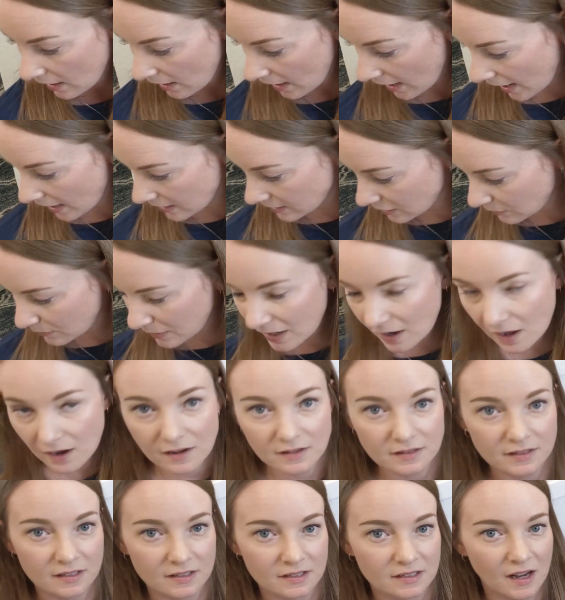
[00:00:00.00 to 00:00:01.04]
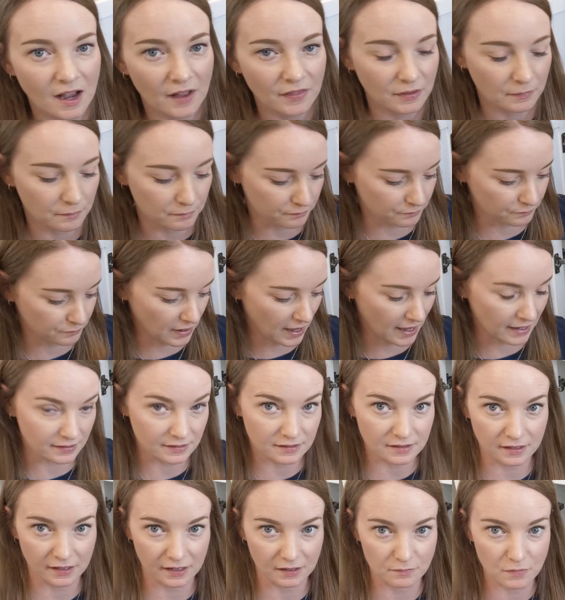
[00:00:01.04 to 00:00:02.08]
And to be honest, it's not the
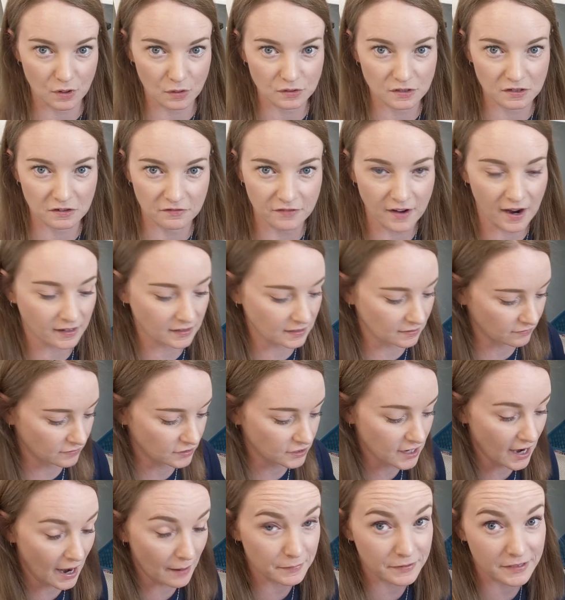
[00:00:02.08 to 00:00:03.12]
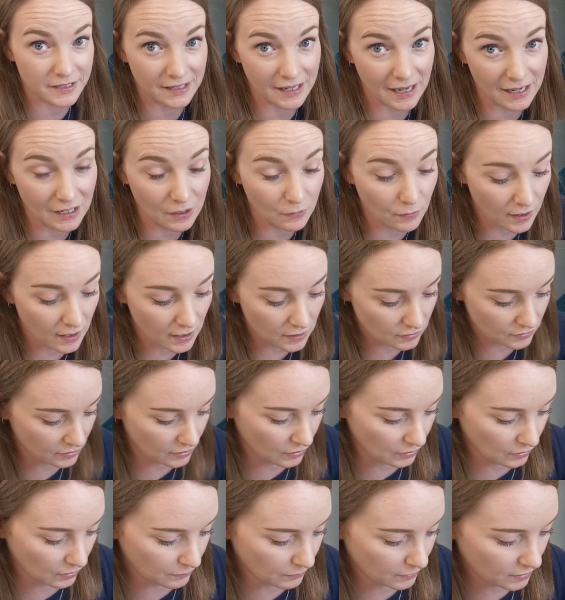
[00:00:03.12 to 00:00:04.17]
best, like most effective chapstick anyway, so
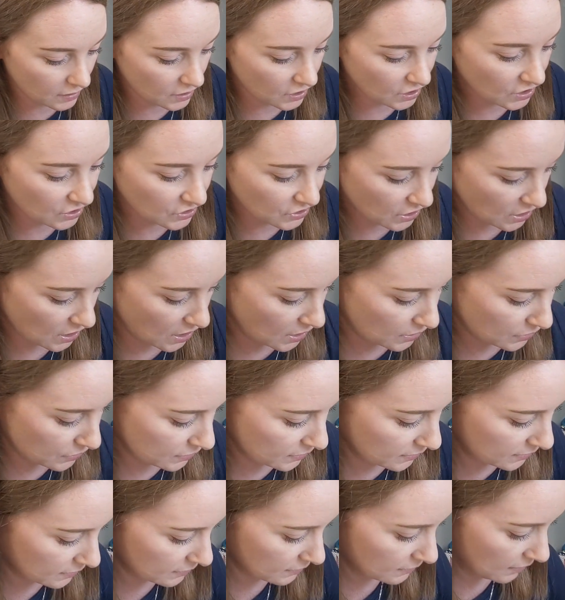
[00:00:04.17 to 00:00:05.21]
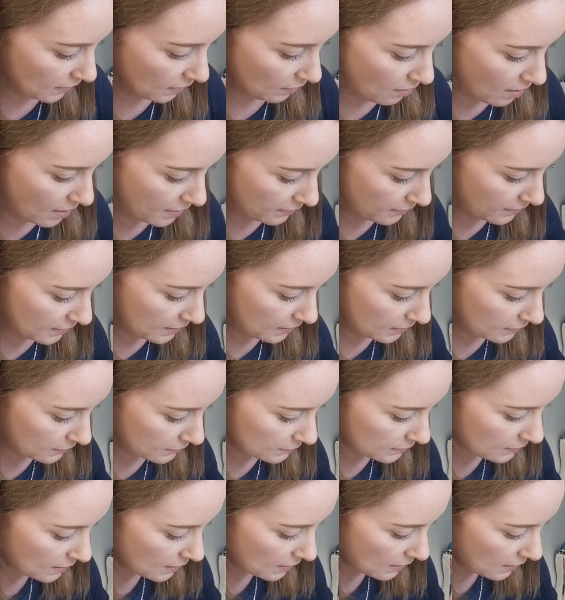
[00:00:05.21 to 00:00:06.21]
I'm gonna toss a lot of these.